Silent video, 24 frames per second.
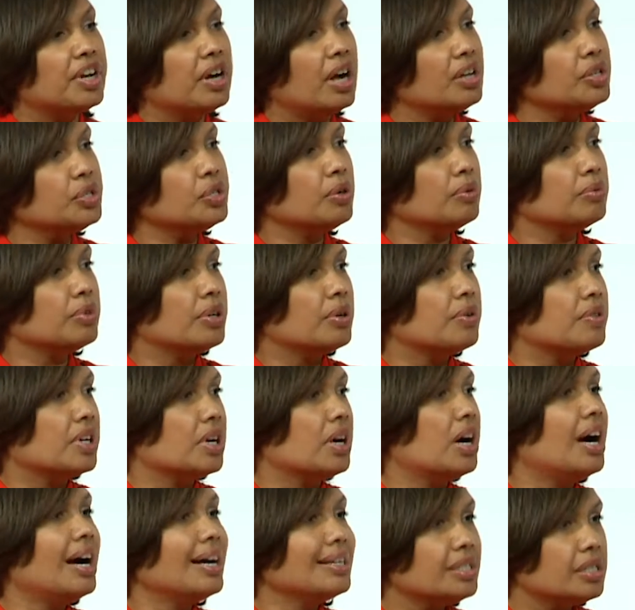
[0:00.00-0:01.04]
also know the
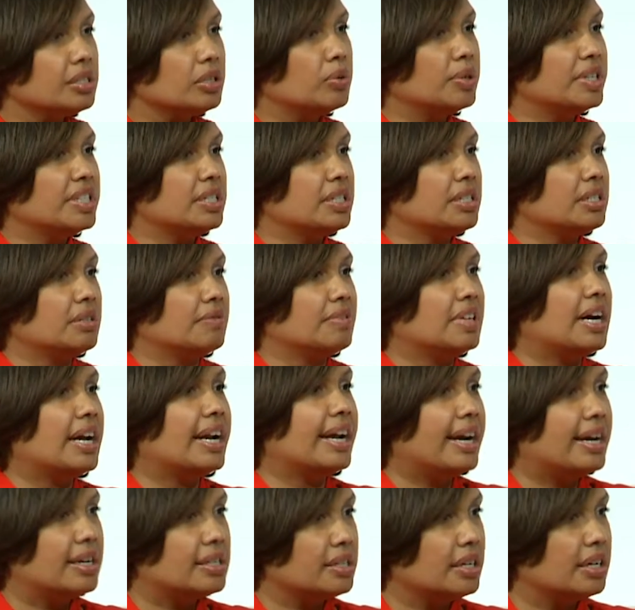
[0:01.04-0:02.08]
consequences of not
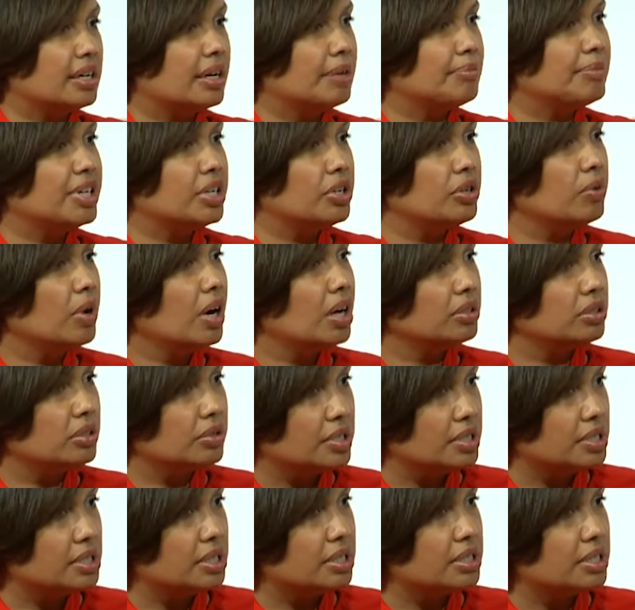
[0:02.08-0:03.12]
asking. I mean, you all know
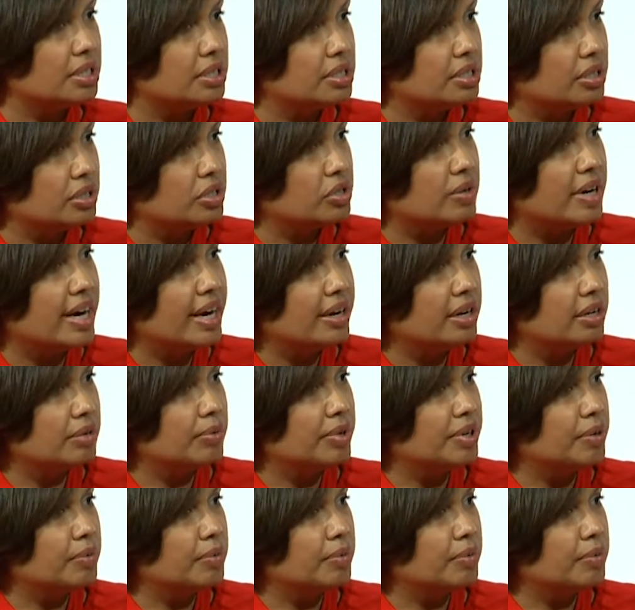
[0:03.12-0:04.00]
the statistics, right?